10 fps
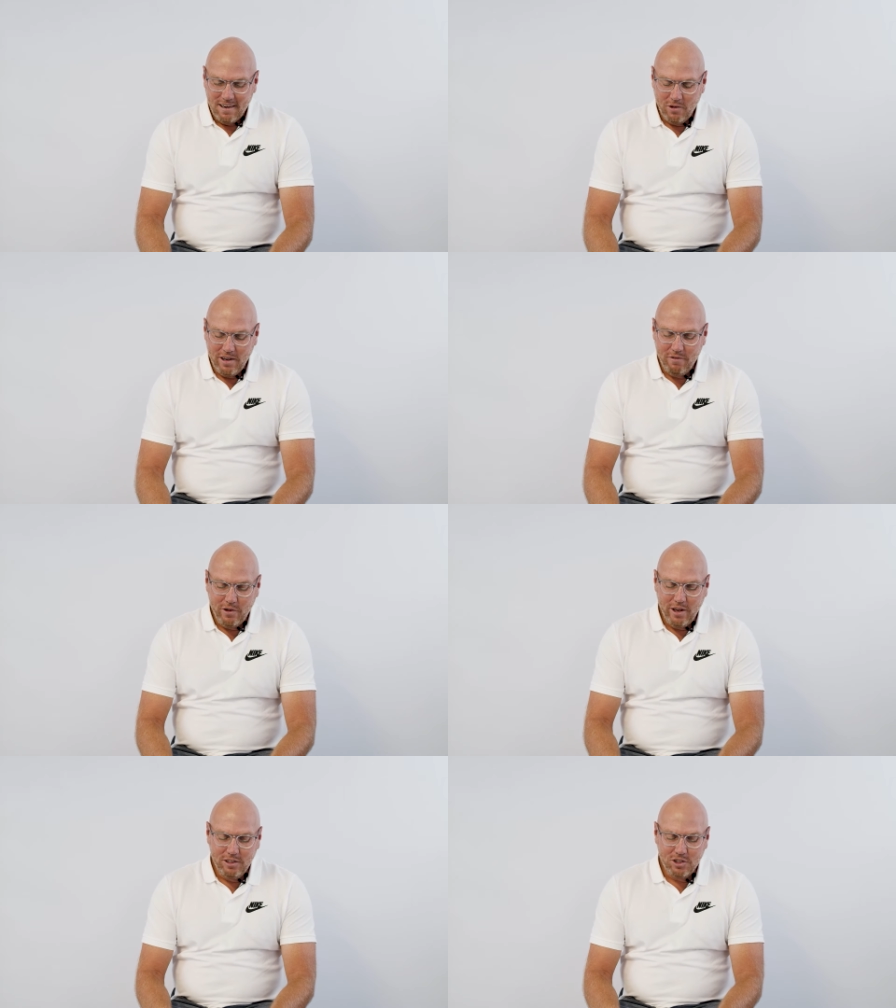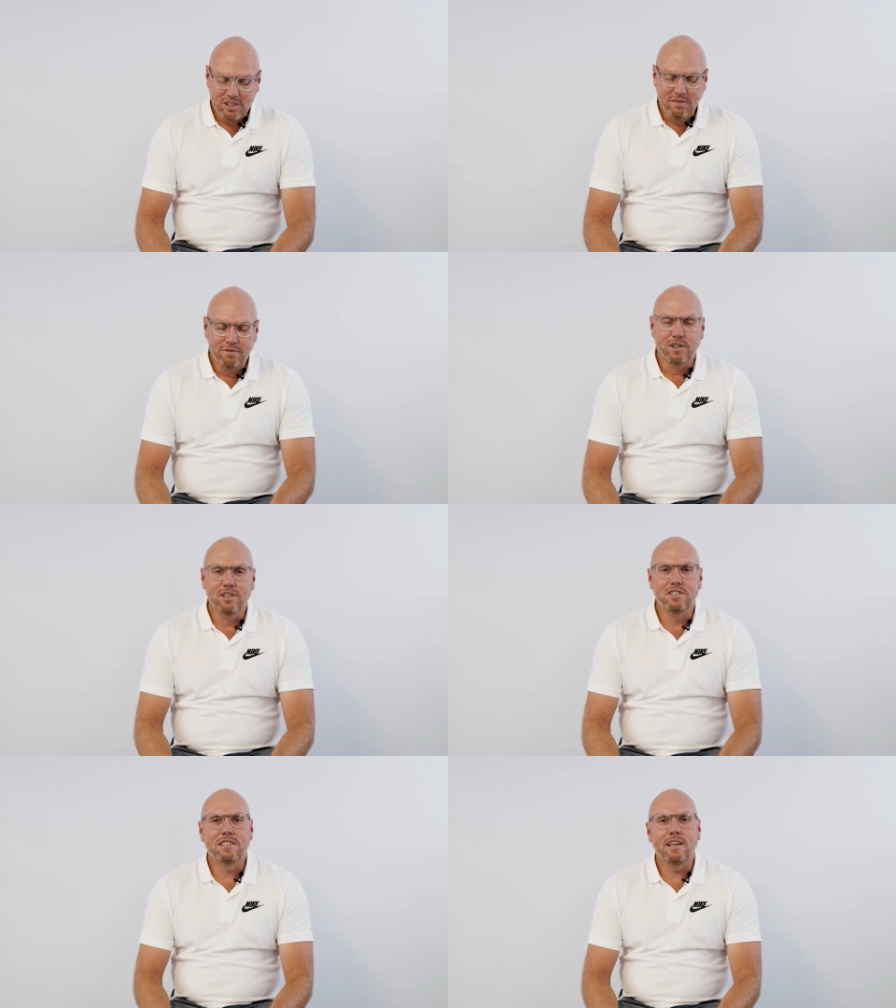I read a very interesting
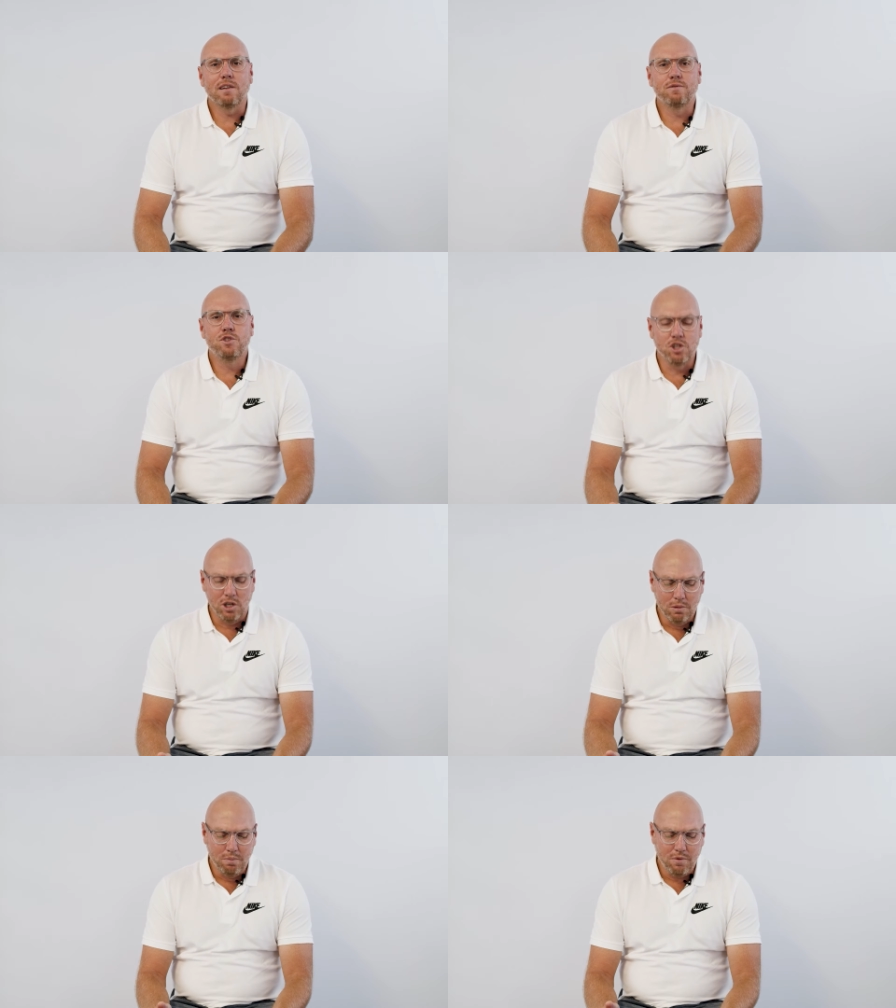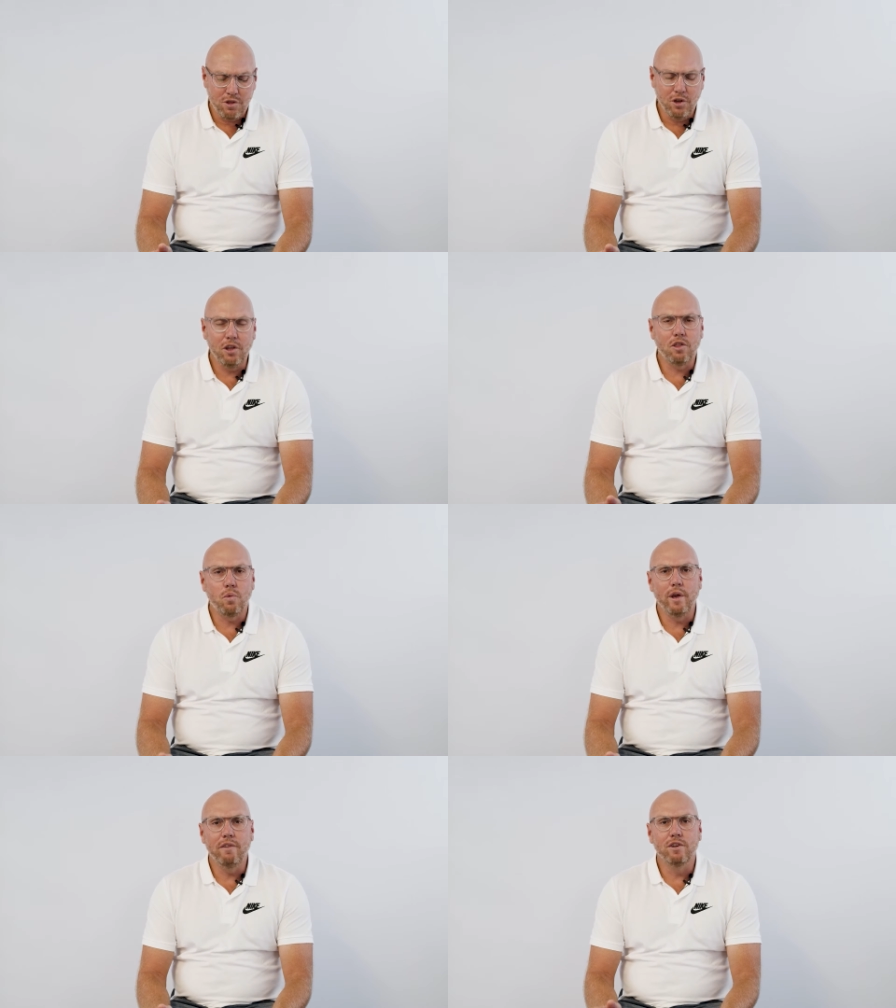verse out of Job
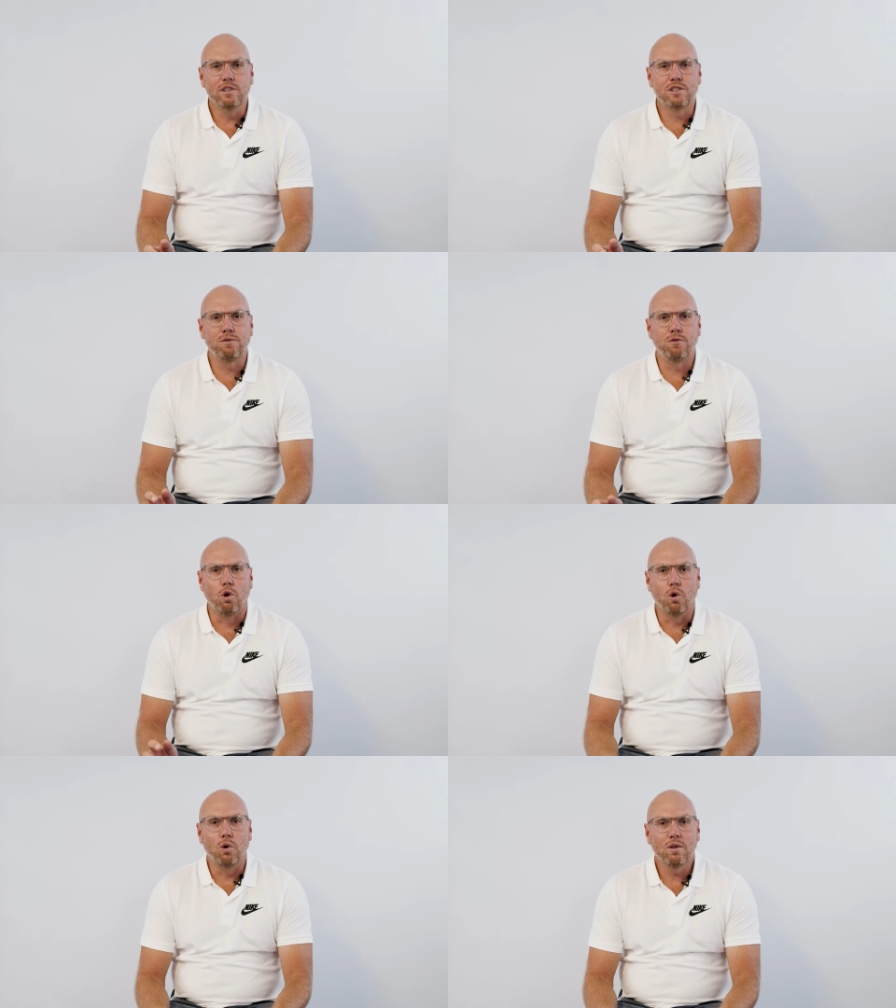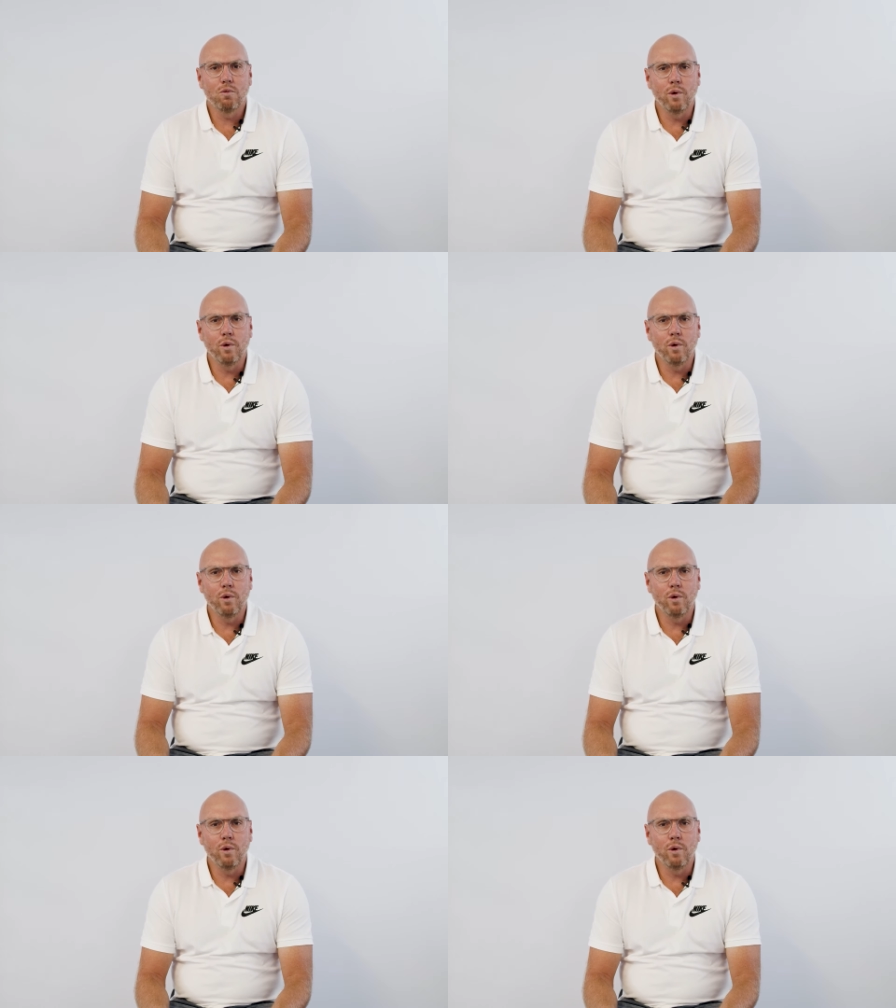33, verse 4,